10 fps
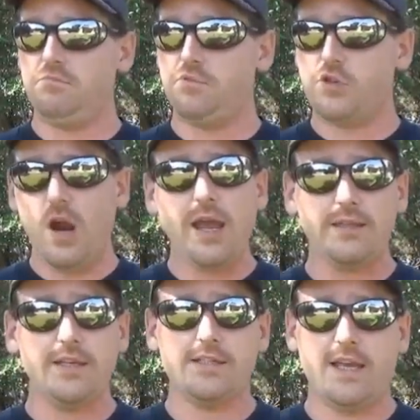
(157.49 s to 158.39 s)
tried
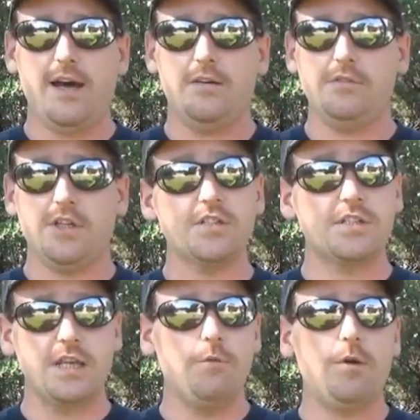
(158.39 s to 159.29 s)
this out just to
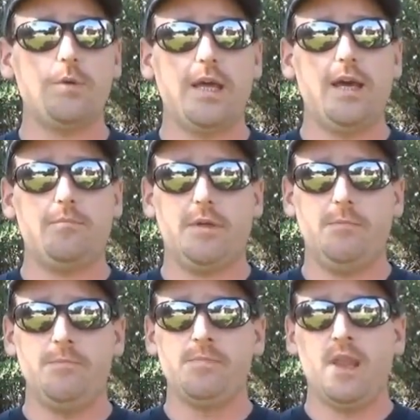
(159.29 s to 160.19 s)
see what would happen,
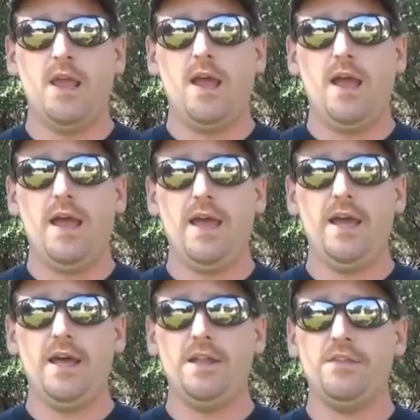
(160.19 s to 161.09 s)

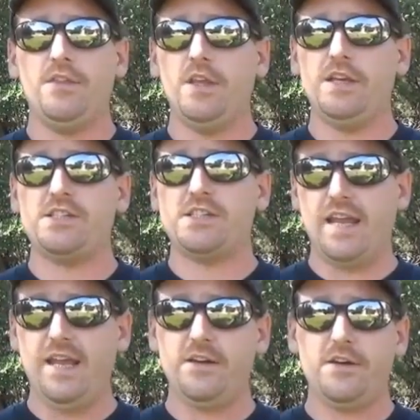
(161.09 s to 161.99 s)
and the
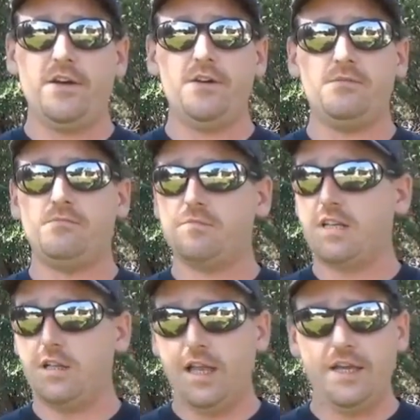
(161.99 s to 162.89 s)
standard
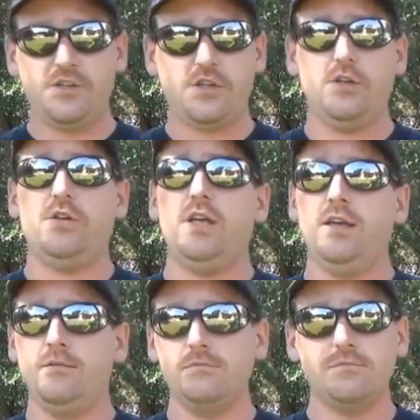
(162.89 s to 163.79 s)
clay
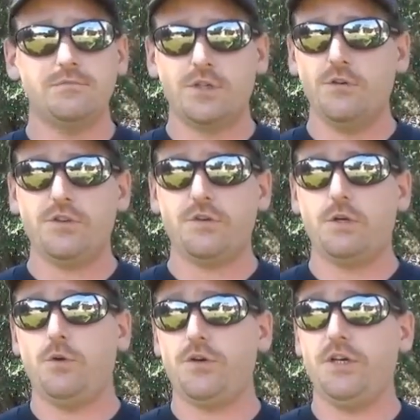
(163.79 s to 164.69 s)
shooting 2
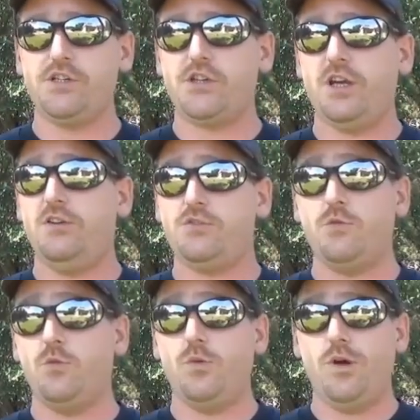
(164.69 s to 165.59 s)
3/4-inch shells
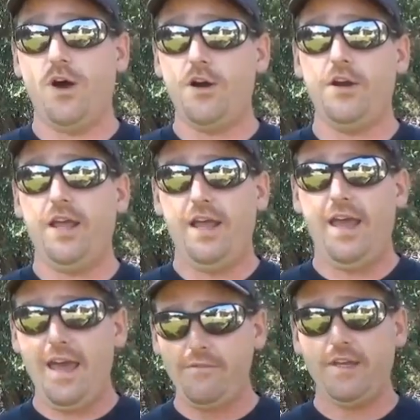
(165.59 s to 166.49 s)
aren't
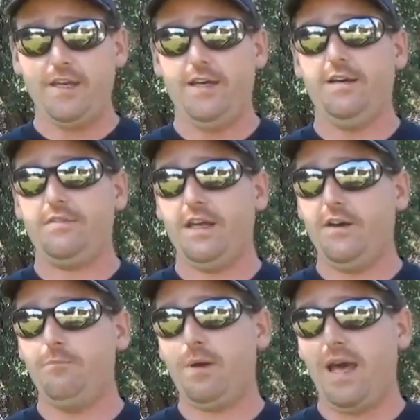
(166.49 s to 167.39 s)
heavy enough. They
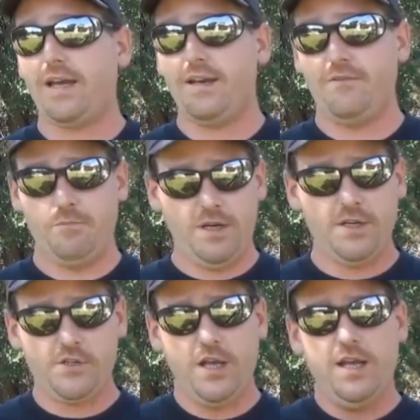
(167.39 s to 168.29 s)
don't pack enough
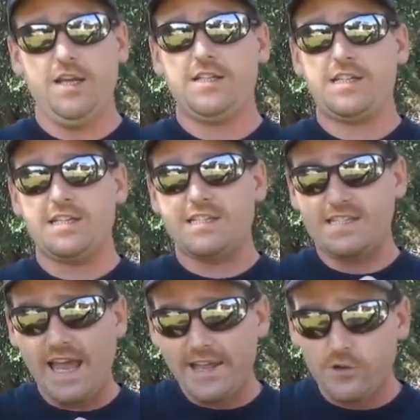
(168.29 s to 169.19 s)
punch to
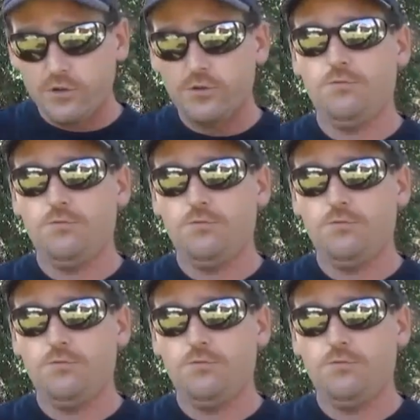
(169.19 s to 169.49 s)
cycle